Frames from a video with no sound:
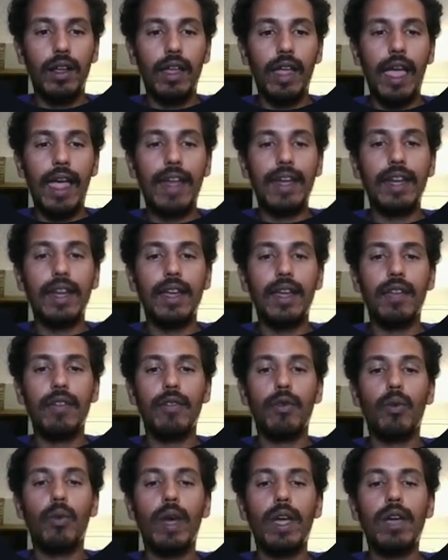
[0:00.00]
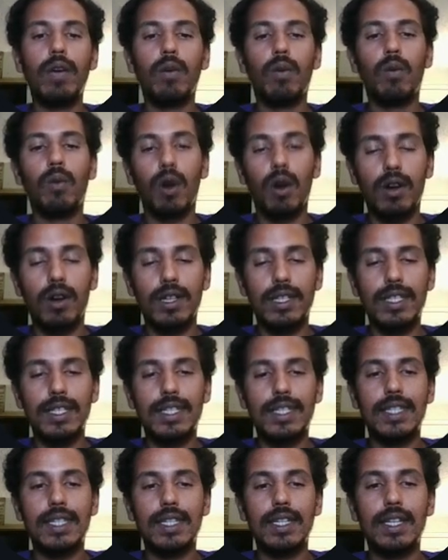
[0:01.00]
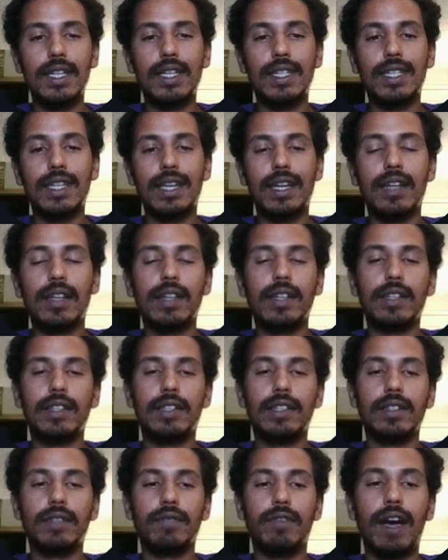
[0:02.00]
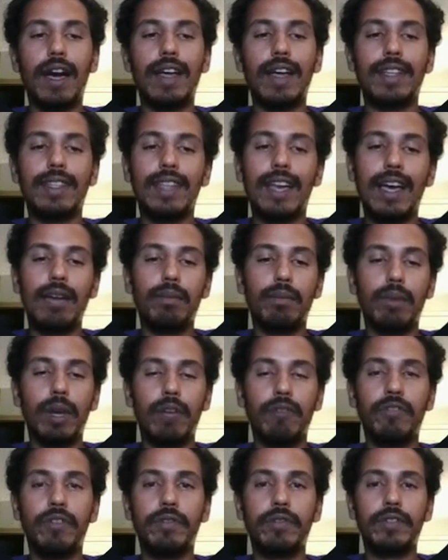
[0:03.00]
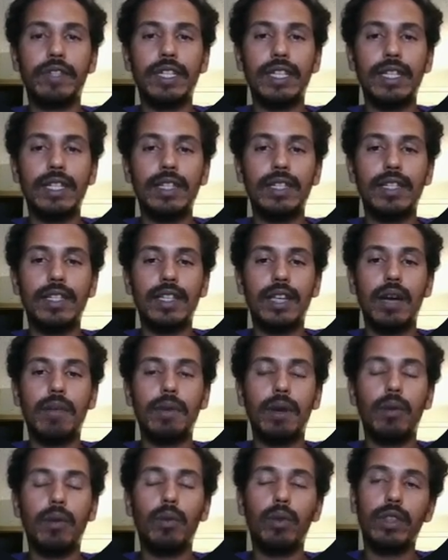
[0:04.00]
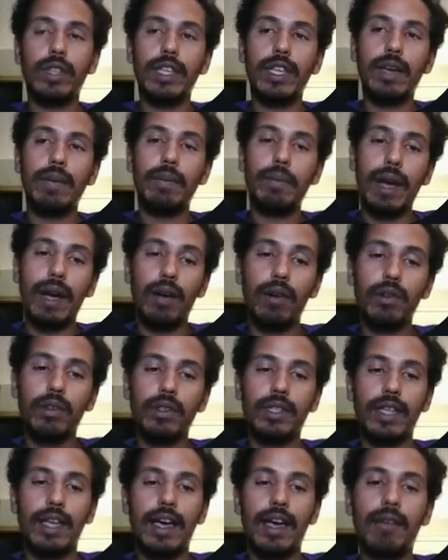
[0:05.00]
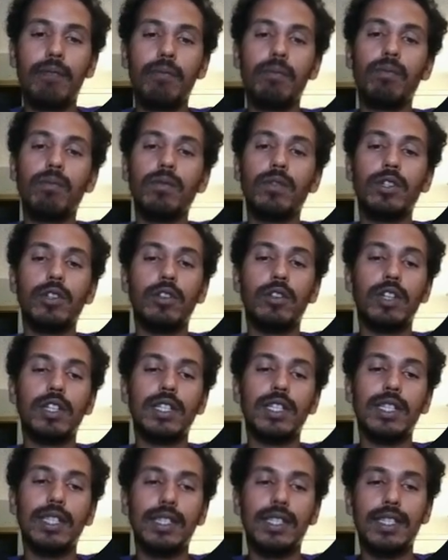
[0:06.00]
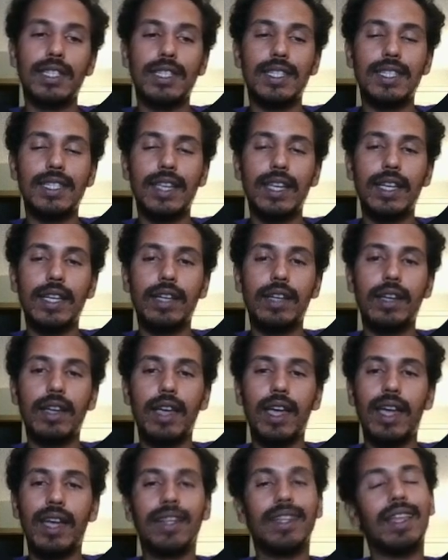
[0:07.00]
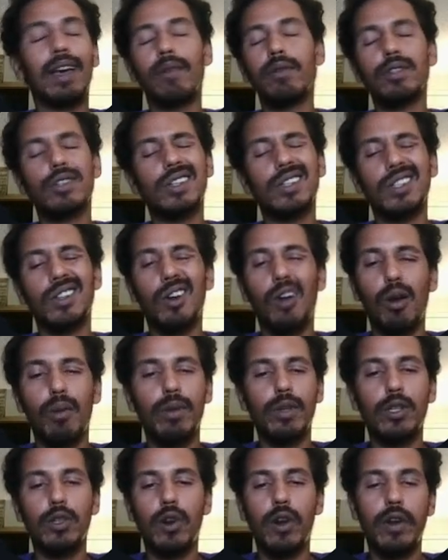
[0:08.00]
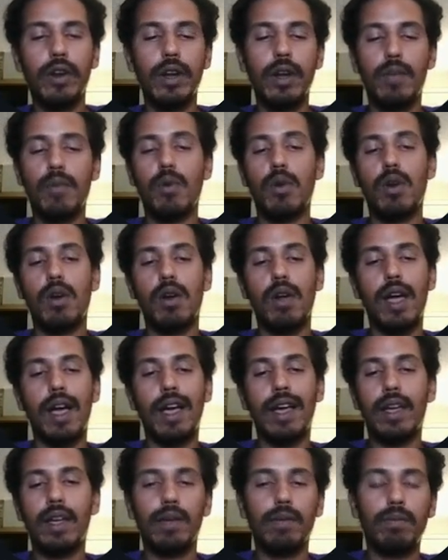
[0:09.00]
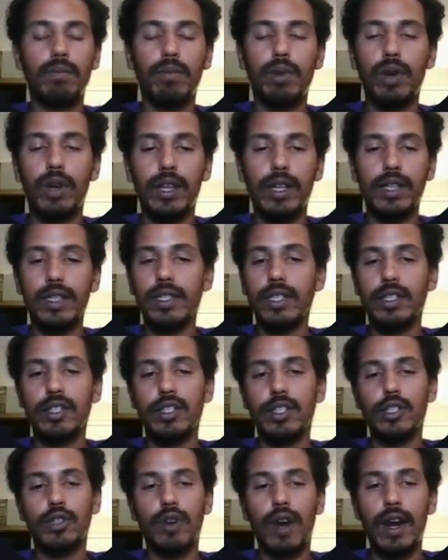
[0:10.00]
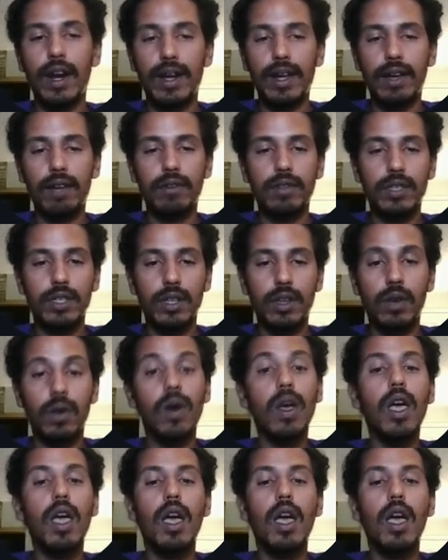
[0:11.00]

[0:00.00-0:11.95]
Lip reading: and the way it works is it's gonna divide that by 15 to come up with the amount that students need to stake, and that was just an arbitrary number I put in to just try it out. So